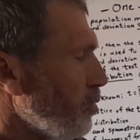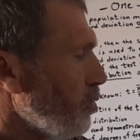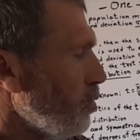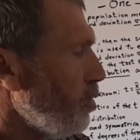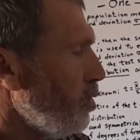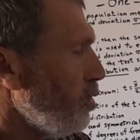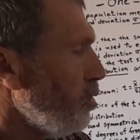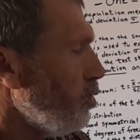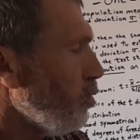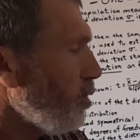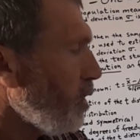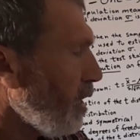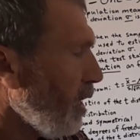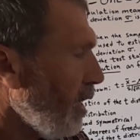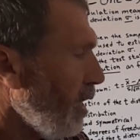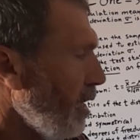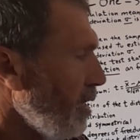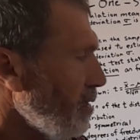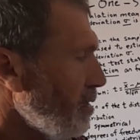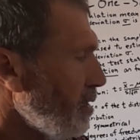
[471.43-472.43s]

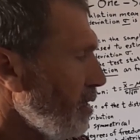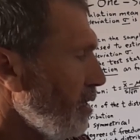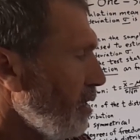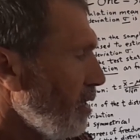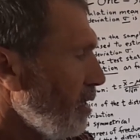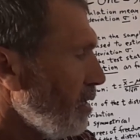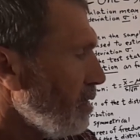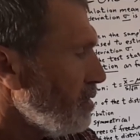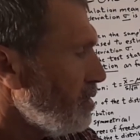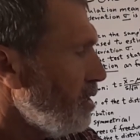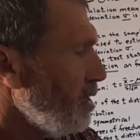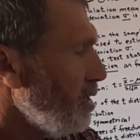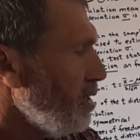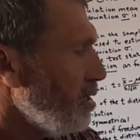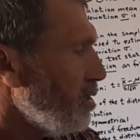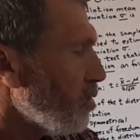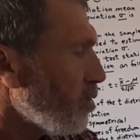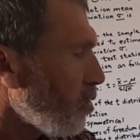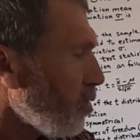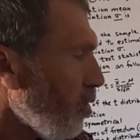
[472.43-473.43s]
locate the
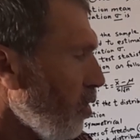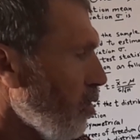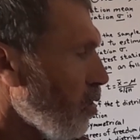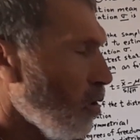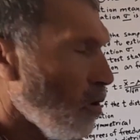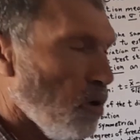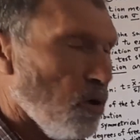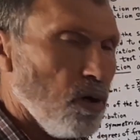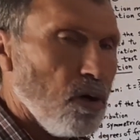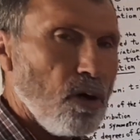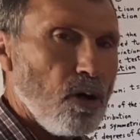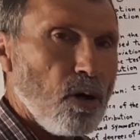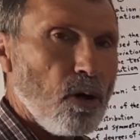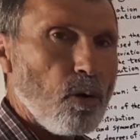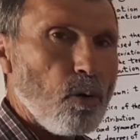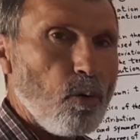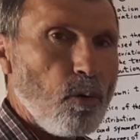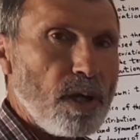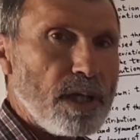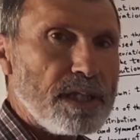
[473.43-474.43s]
row
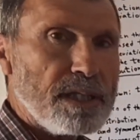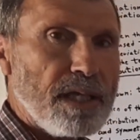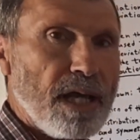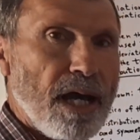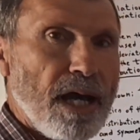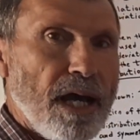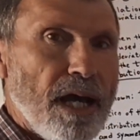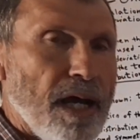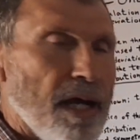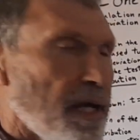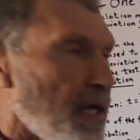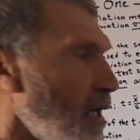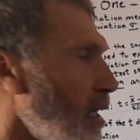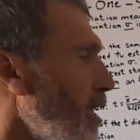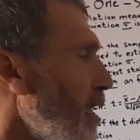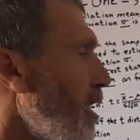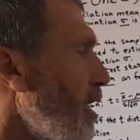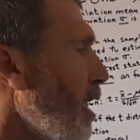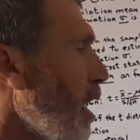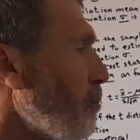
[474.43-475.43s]
with the
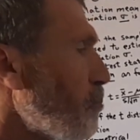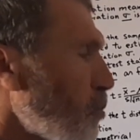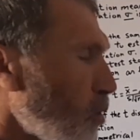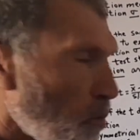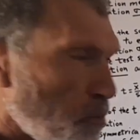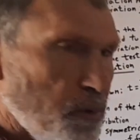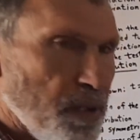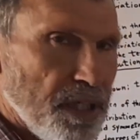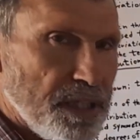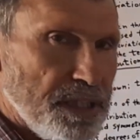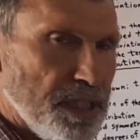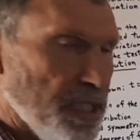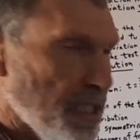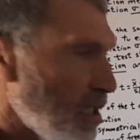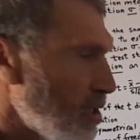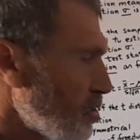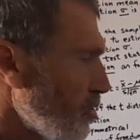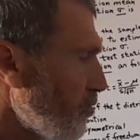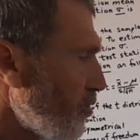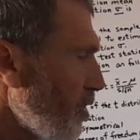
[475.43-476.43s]
appropriate degrees
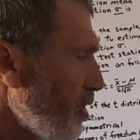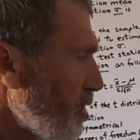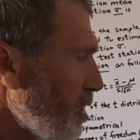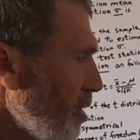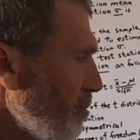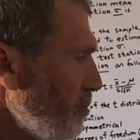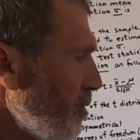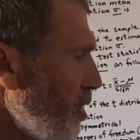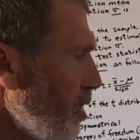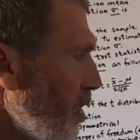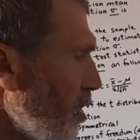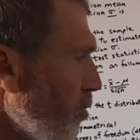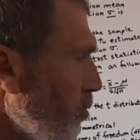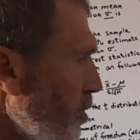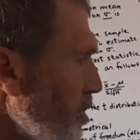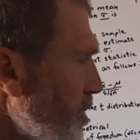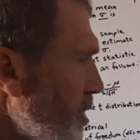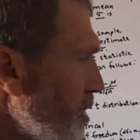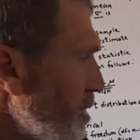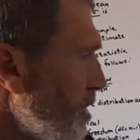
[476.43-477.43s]
of freedom,
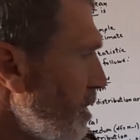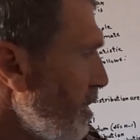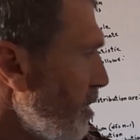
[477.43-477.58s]
which is here